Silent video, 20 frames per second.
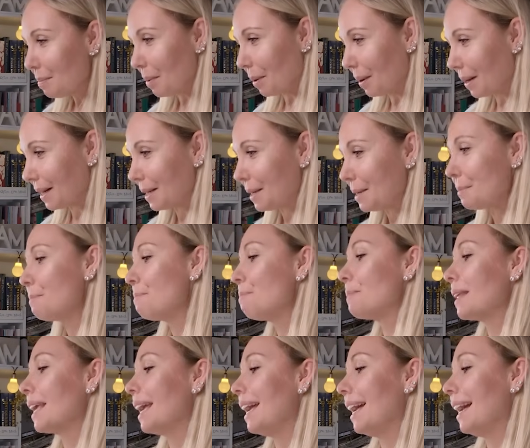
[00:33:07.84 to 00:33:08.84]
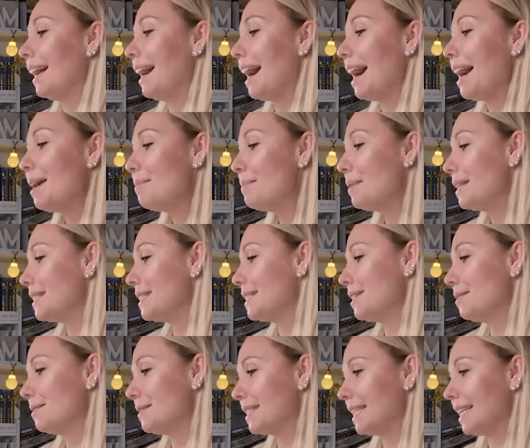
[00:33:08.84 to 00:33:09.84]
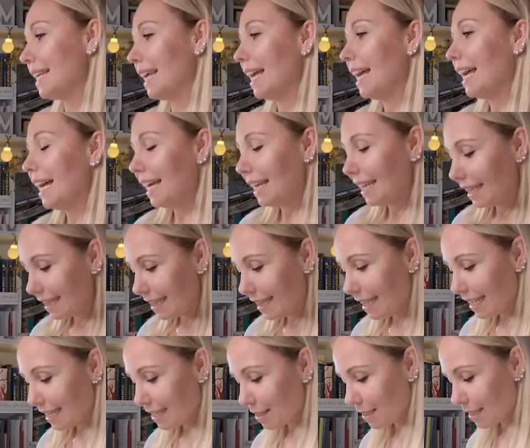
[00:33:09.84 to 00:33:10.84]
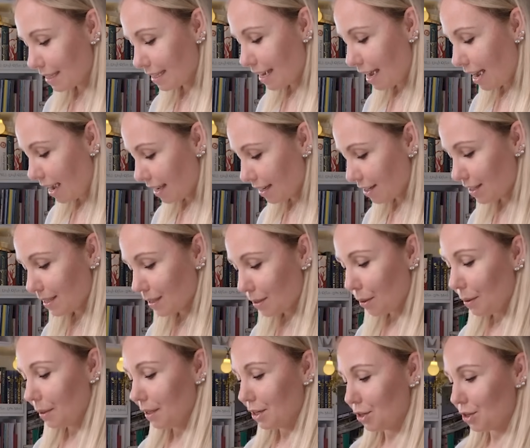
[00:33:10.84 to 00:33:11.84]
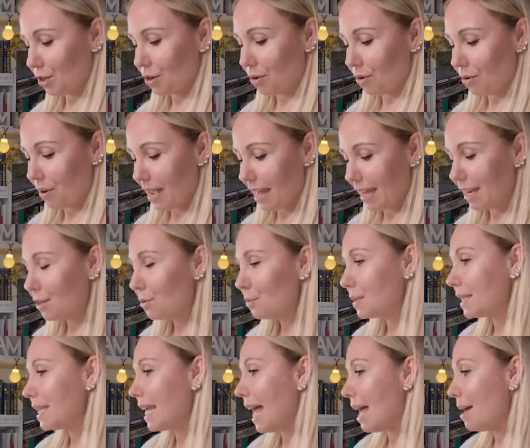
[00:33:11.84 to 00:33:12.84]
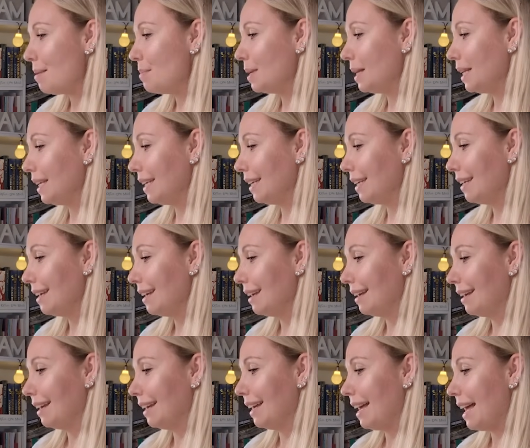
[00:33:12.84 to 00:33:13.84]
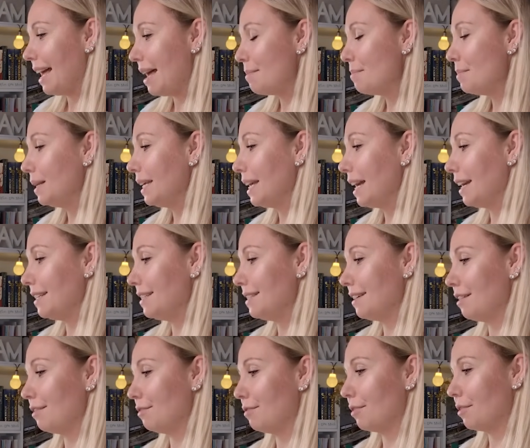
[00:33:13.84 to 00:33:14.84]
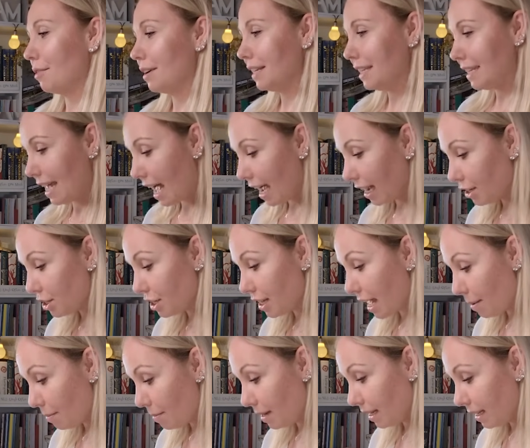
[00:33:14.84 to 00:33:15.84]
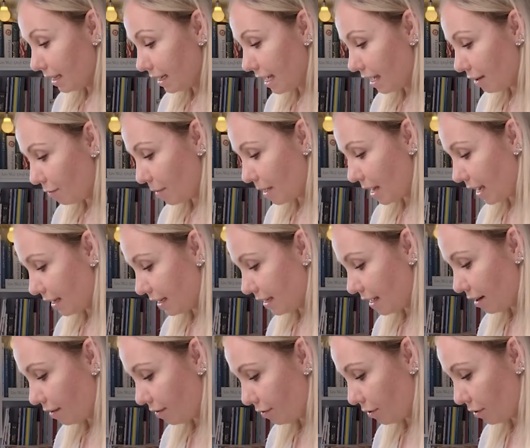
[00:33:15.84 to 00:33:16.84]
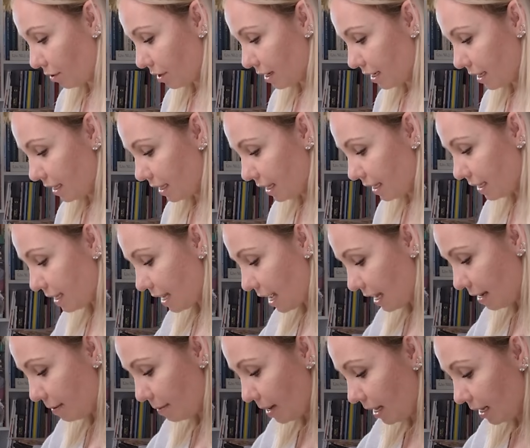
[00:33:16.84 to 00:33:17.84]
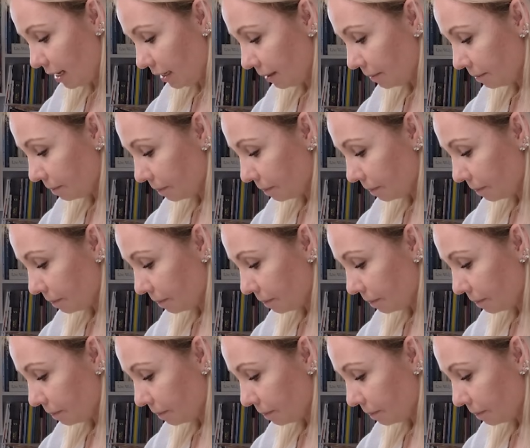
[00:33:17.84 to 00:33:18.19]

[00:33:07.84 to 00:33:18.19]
book. I mean, seriously, this guy stole the show, and it was Emily idea for it. Actually, Emily gave me idea for this animal,